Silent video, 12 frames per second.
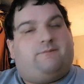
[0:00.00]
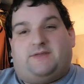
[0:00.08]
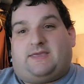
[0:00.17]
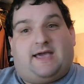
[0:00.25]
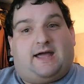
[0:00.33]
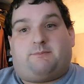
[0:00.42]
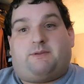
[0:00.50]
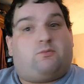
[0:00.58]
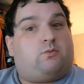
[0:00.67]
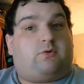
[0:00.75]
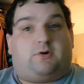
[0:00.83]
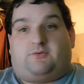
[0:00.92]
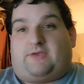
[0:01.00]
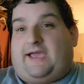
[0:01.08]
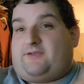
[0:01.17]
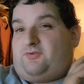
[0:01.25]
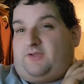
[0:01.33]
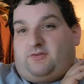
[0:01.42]
the Academy Awards
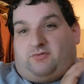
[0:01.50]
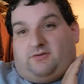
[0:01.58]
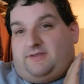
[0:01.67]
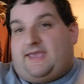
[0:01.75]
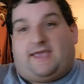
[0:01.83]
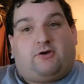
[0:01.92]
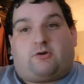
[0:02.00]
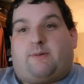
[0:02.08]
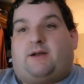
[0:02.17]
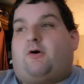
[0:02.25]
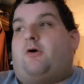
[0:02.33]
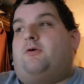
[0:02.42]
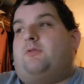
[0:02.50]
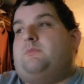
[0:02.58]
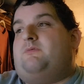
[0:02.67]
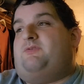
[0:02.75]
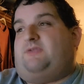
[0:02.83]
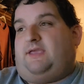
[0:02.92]
actually cared about all the
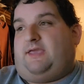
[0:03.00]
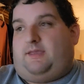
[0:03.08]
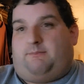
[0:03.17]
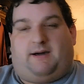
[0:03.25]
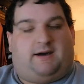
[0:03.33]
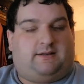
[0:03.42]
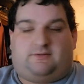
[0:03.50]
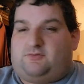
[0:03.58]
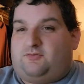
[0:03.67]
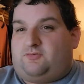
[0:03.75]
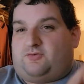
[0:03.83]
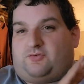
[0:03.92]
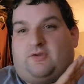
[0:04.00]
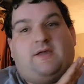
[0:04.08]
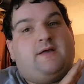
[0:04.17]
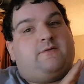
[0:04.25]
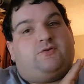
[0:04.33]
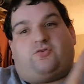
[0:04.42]
movies that came out and didn't just
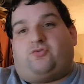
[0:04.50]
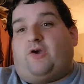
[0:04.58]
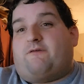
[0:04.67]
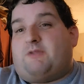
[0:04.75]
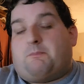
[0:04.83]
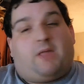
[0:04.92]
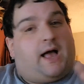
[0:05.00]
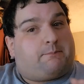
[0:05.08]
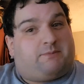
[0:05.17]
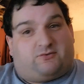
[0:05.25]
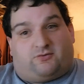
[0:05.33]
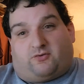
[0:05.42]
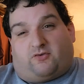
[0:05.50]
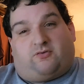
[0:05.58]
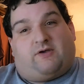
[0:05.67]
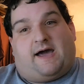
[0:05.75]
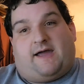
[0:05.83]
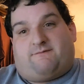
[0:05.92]
shove the blockbusters
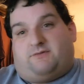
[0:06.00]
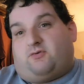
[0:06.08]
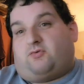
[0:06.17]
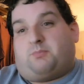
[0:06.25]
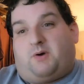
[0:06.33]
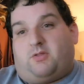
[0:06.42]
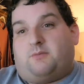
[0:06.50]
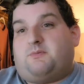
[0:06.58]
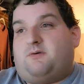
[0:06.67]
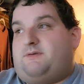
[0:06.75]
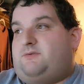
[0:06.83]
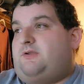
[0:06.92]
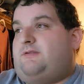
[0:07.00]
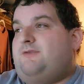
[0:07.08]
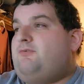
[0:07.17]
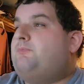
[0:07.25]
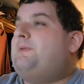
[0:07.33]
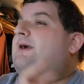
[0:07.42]
aside for the smaller movies. No,
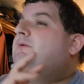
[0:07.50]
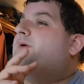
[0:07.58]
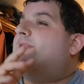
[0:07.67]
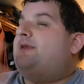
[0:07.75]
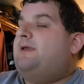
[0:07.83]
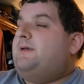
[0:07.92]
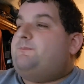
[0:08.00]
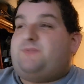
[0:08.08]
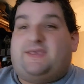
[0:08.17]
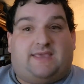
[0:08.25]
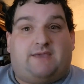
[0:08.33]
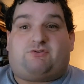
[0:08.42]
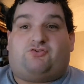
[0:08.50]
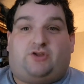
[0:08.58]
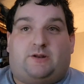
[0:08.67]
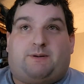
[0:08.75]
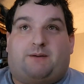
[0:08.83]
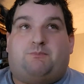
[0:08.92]
this was back when they gave a
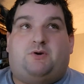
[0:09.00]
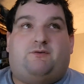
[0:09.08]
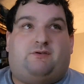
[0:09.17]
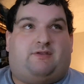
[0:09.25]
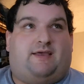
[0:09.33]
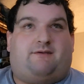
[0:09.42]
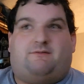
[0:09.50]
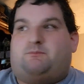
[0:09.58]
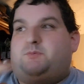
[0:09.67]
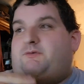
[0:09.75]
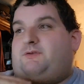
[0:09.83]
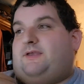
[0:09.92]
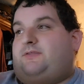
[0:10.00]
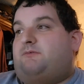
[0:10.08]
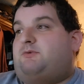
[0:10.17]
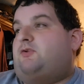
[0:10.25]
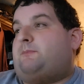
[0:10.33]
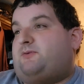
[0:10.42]
shit about movies like the
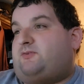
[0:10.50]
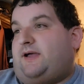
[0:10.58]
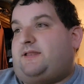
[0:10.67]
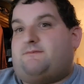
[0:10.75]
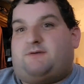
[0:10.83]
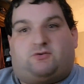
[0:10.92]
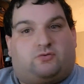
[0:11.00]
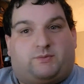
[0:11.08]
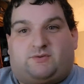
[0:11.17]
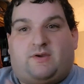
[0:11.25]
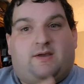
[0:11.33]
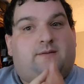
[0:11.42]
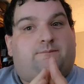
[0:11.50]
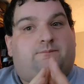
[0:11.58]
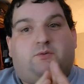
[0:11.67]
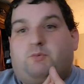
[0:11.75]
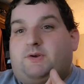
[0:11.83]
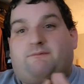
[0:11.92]
original Poseidon Adventure, which
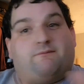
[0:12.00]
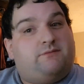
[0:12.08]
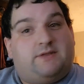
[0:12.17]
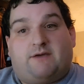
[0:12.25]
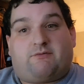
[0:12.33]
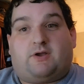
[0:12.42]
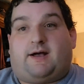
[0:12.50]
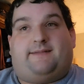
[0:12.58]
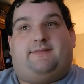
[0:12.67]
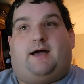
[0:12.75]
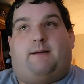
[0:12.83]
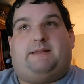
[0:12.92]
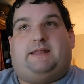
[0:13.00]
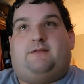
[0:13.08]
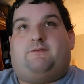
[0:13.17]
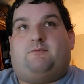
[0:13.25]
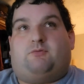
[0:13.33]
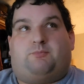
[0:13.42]
would have never gotten
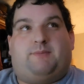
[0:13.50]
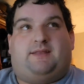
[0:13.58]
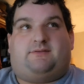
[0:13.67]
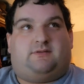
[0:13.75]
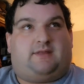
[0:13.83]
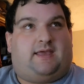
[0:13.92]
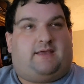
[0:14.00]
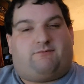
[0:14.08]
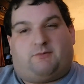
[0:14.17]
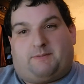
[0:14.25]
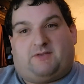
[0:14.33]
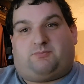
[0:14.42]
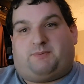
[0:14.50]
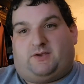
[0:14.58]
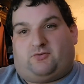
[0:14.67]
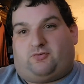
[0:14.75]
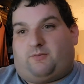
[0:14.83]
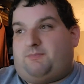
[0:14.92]
nominated if it was made today for Best
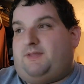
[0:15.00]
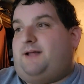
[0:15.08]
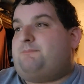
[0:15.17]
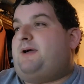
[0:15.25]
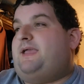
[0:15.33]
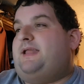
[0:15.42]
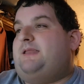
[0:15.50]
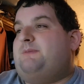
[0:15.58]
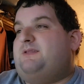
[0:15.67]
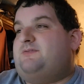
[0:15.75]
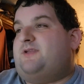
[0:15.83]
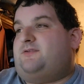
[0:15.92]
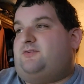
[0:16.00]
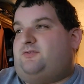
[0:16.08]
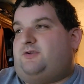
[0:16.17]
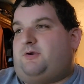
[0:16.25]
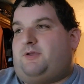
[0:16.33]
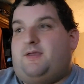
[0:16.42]
Picture. Not by any means
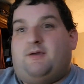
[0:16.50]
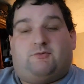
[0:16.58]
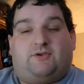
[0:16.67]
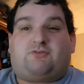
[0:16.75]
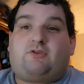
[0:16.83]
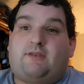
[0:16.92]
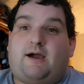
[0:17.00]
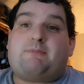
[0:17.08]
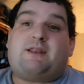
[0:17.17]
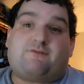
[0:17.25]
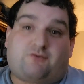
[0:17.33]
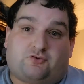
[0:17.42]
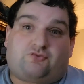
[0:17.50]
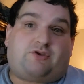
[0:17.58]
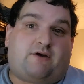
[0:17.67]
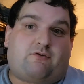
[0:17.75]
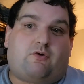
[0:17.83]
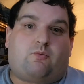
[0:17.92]
necessary. It was actually nominated for
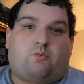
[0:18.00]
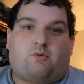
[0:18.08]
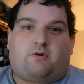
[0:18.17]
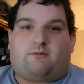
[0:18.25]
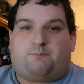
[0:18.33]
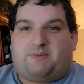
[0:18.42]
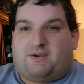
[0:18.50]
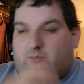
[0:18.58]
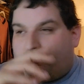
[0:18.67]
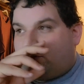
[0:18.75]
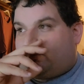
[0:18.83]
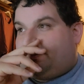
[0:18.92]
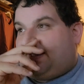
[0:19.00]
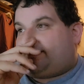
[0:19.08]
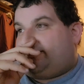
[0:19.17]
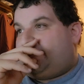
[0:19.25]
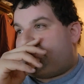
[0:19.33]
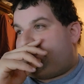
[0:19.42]
several big awards back
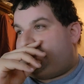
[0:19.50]
then,